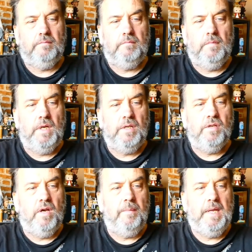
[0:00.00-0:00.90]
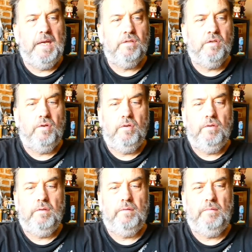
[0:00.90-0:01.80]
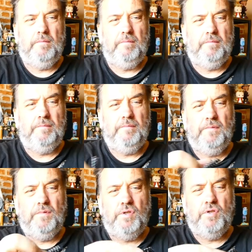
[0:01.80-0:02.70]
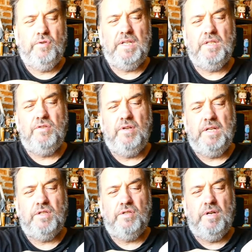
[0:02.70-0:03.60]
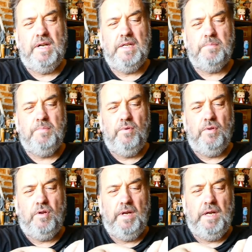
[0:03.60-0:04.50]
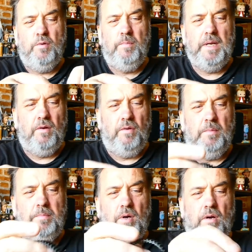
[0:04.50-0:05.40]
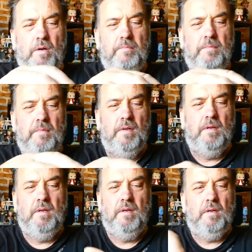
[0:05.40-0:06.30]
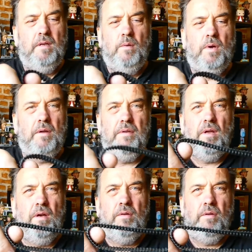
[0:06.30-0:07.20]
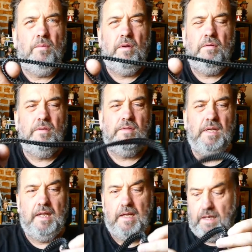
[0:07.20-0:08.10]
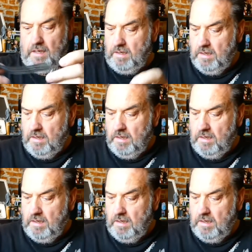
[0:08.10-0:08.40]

by the time that's on, stretch, put the crinkle bit on the bottom, you won't know, you won't see that.